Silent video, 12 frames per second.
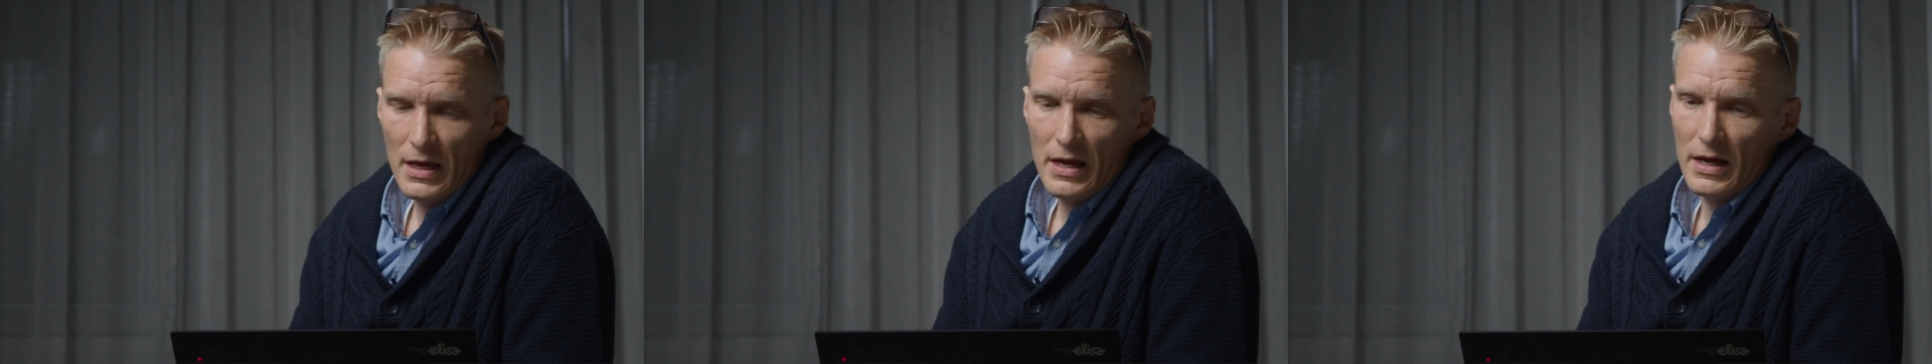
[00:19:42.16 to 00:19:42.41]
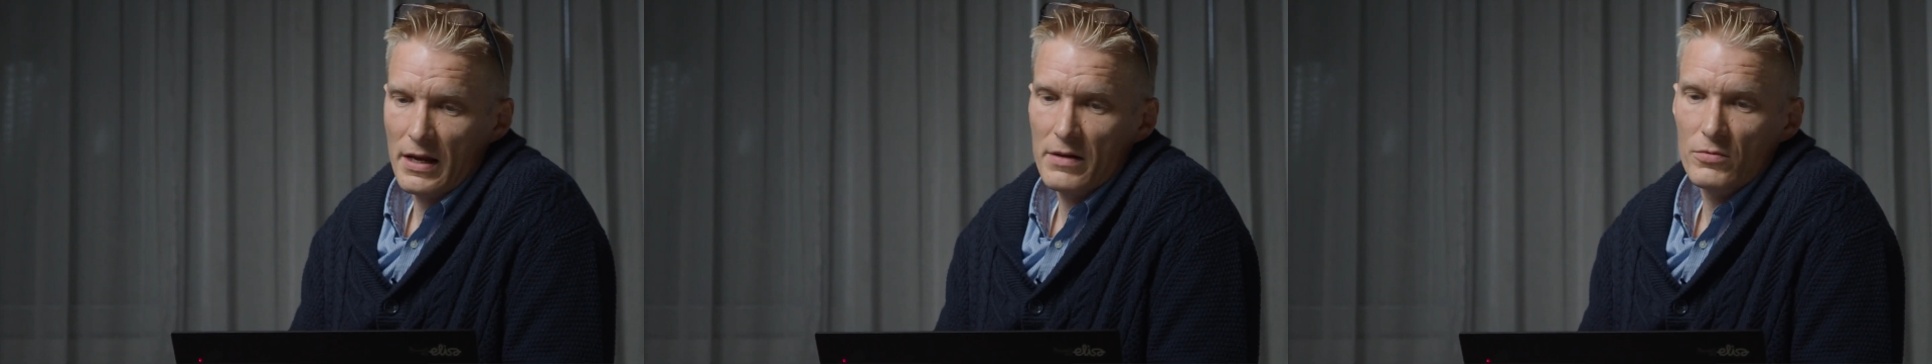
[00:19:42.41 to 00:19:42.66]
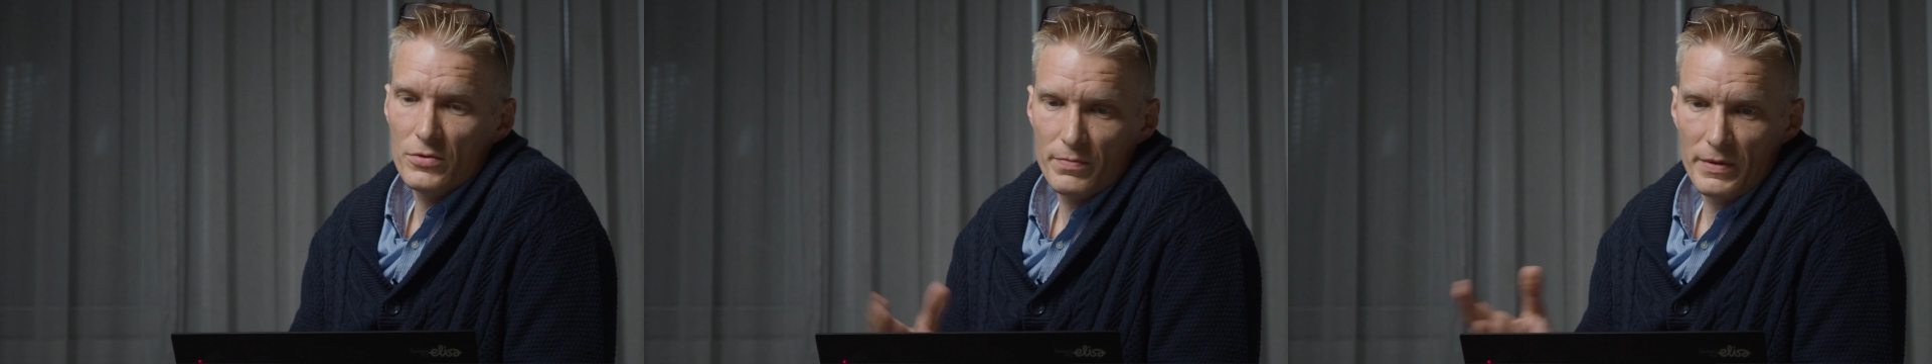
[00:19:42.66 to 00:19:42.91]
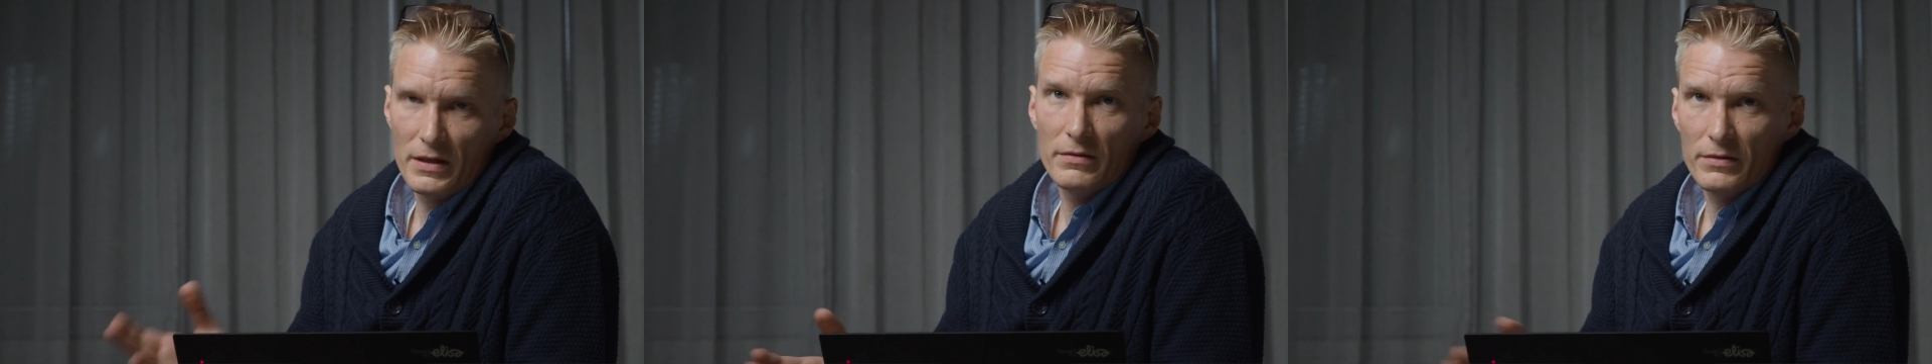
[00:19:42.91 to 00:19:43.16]
and I would
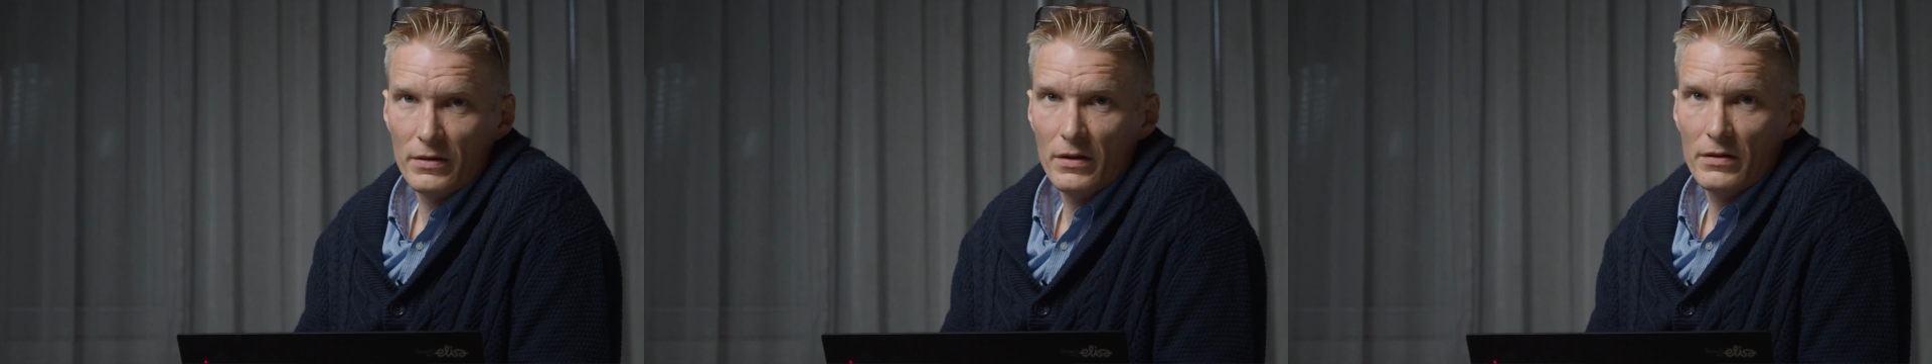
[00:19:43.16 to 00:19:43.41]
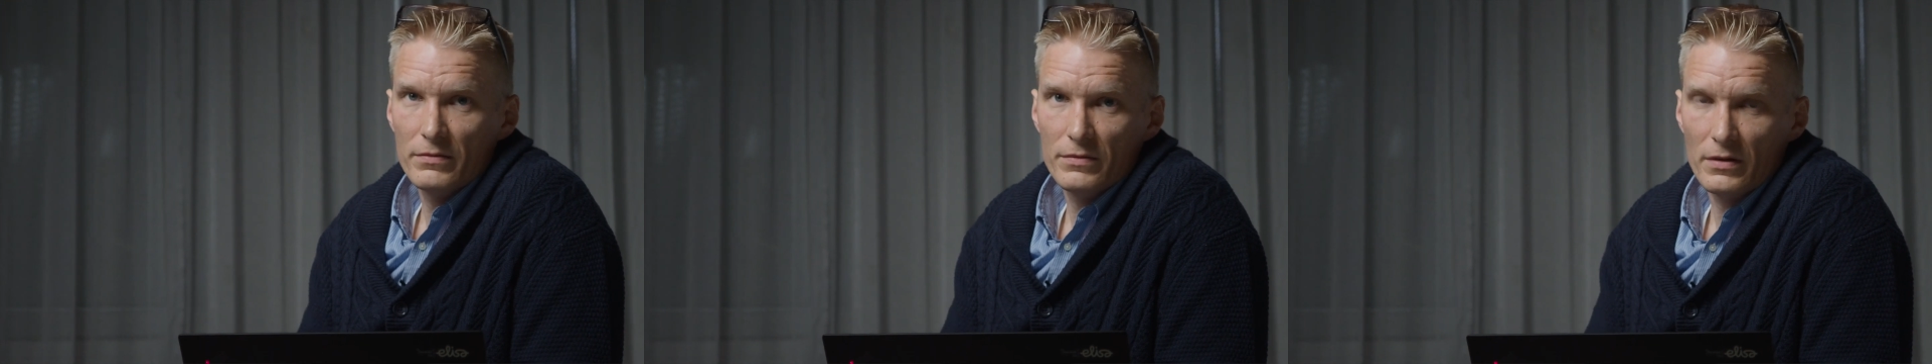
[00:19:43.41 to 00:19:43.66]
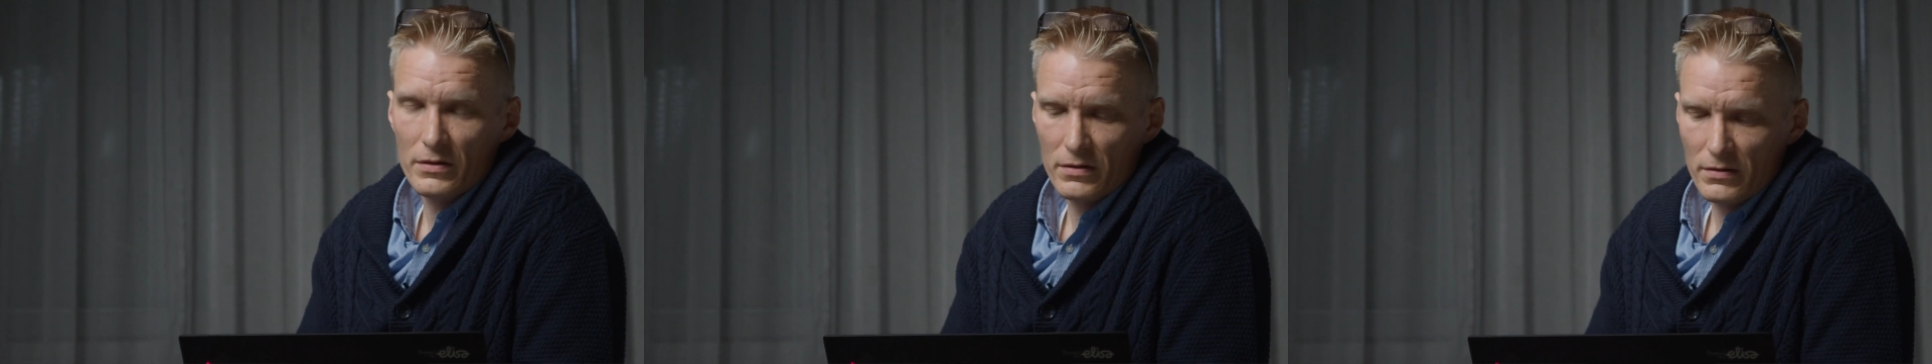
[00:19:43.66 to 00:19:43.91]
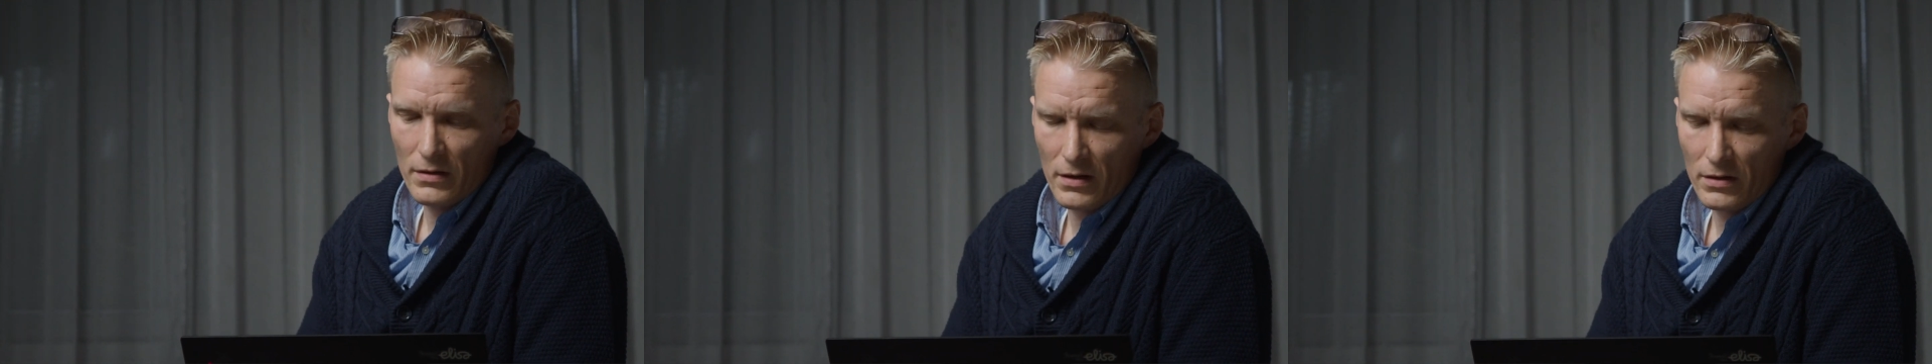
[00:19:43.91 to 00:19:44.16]
be, you know,
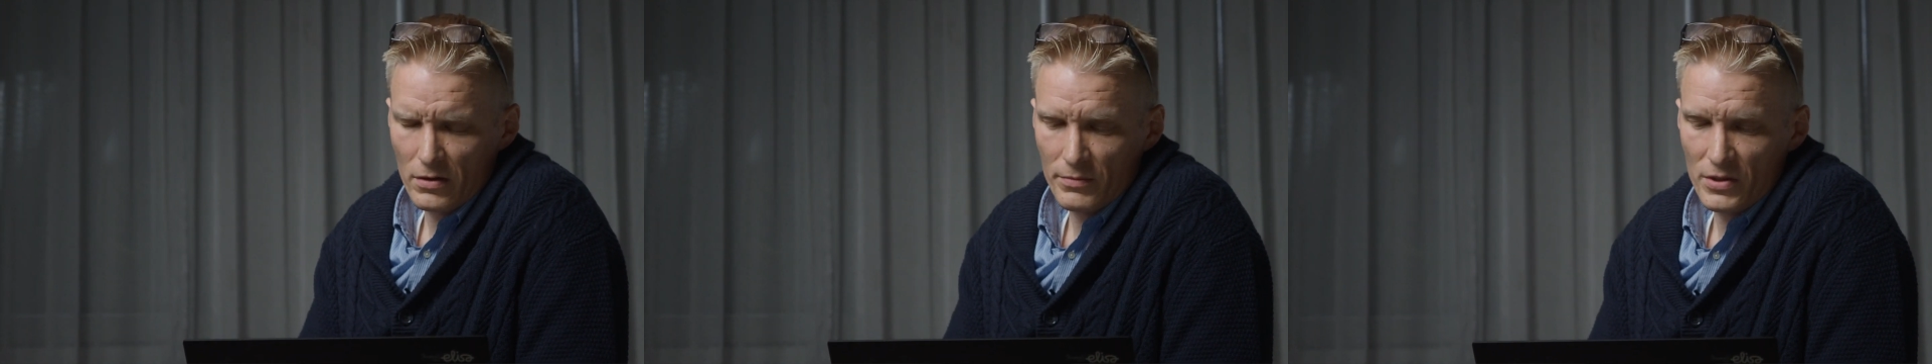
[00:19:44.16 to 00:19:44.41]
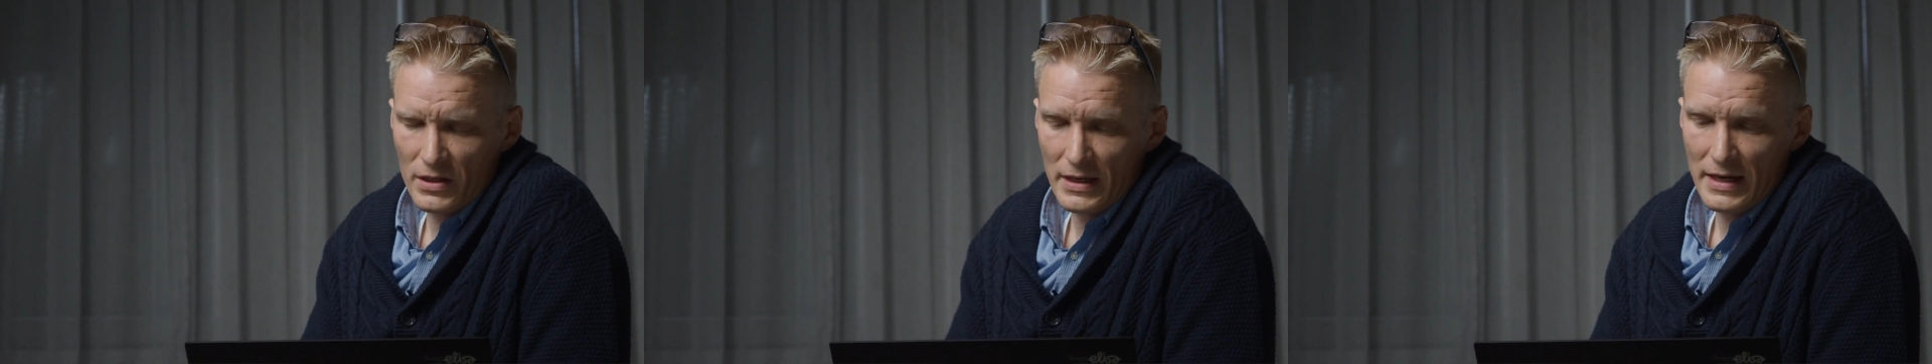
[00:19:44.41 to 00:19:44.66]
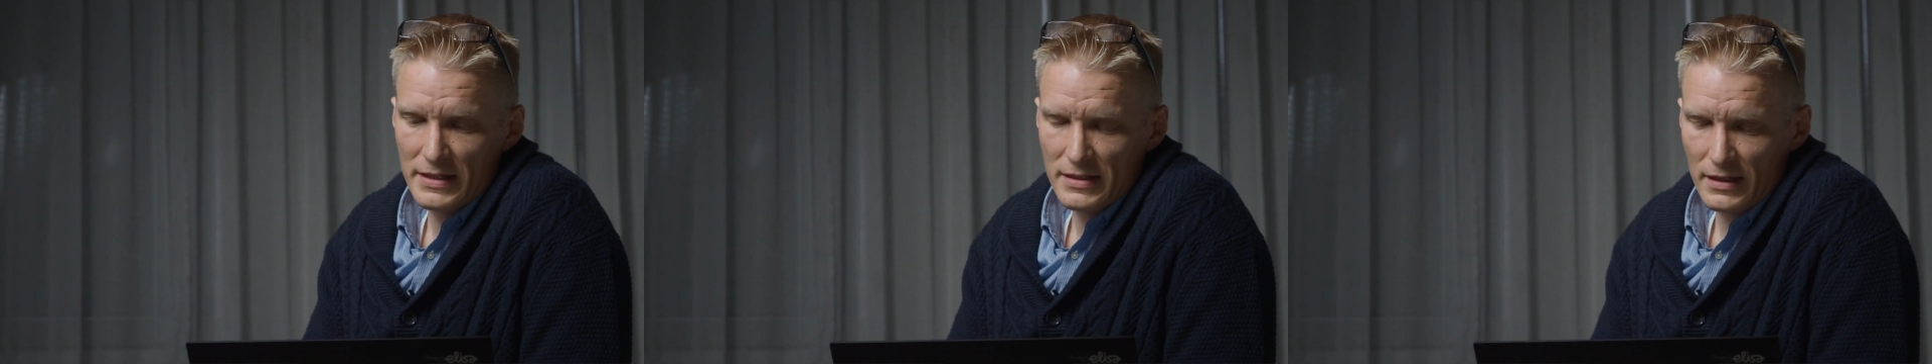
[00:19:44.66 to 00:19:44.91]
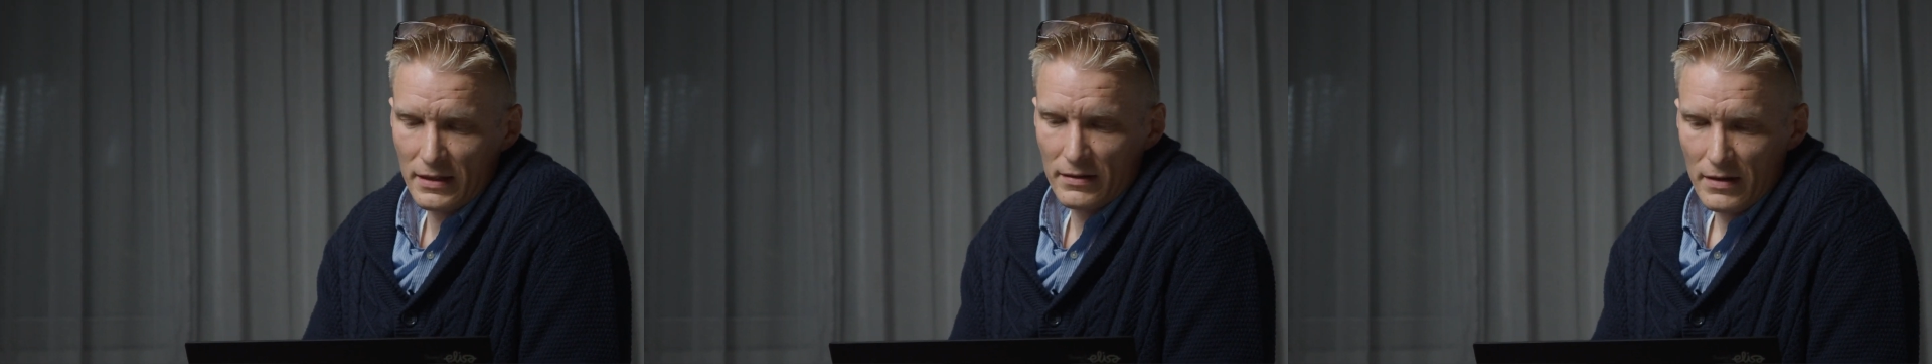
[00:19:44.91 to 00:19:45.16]

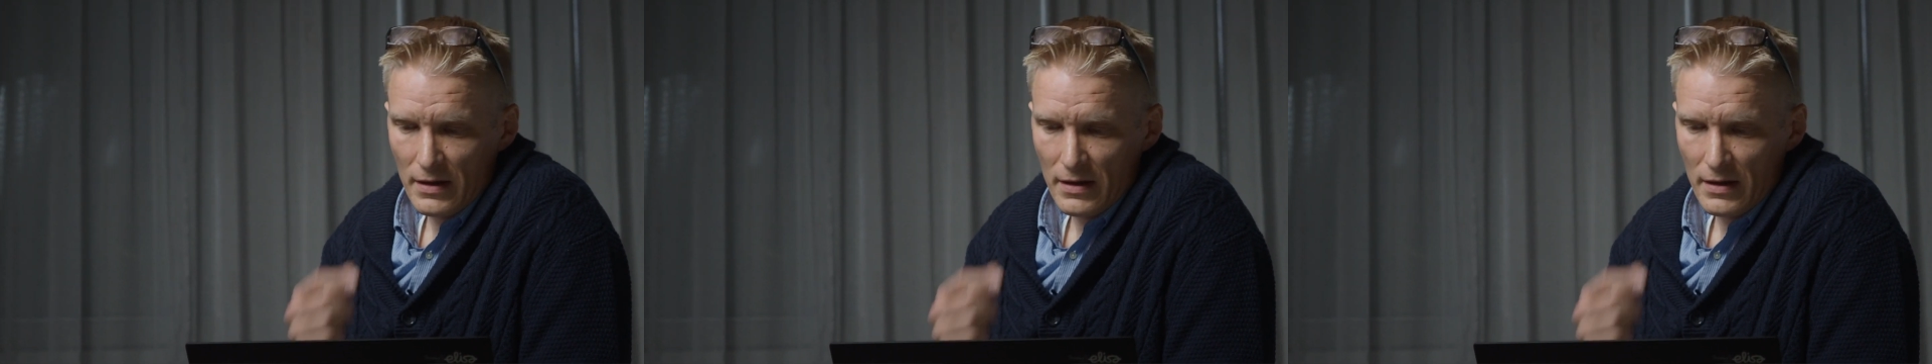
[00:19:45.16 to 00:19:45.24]
communicating